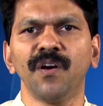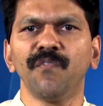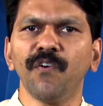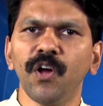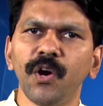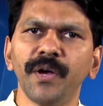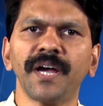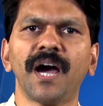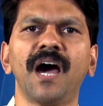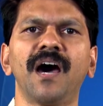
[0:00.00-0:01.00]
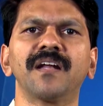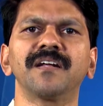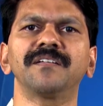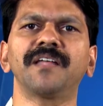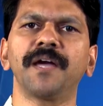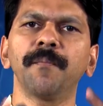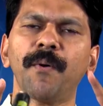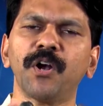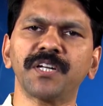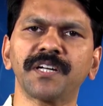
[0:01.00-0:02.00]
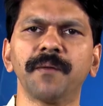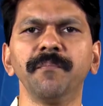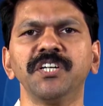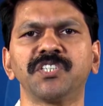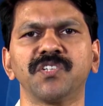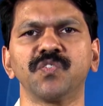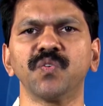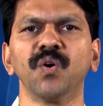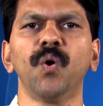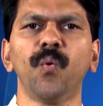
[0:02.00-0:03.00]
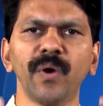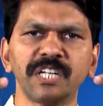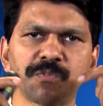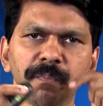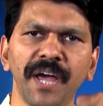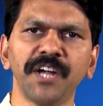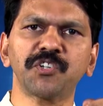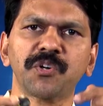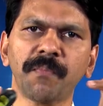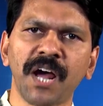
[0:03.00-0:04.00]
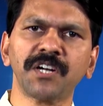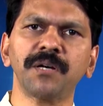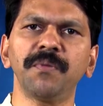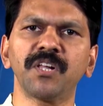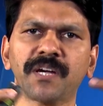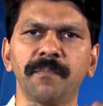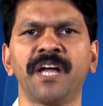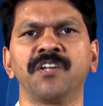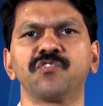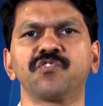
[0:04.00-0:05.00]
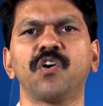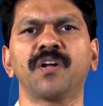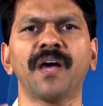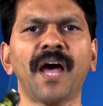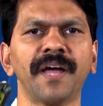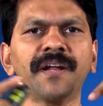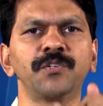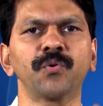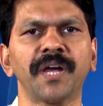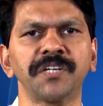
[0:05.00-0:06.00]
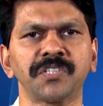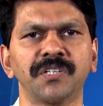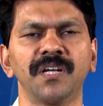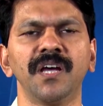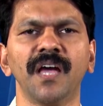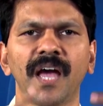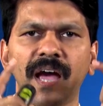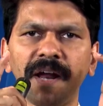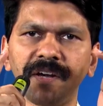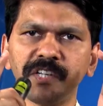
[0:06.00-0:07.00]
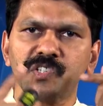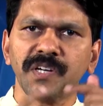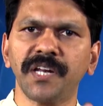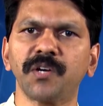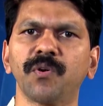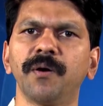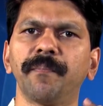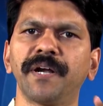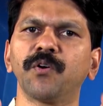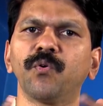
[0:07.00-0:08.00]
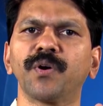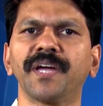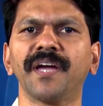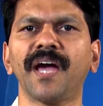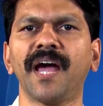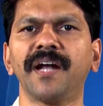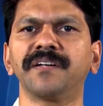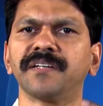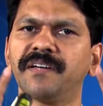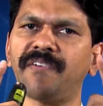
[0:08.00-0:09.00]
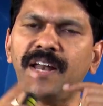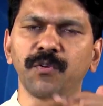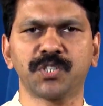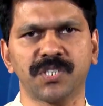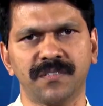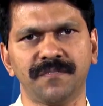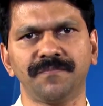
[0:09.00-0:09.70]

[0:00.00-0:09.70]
Following are the important commissions which made remarkable comments on higher education and its curriculum pedagogy and evaluation.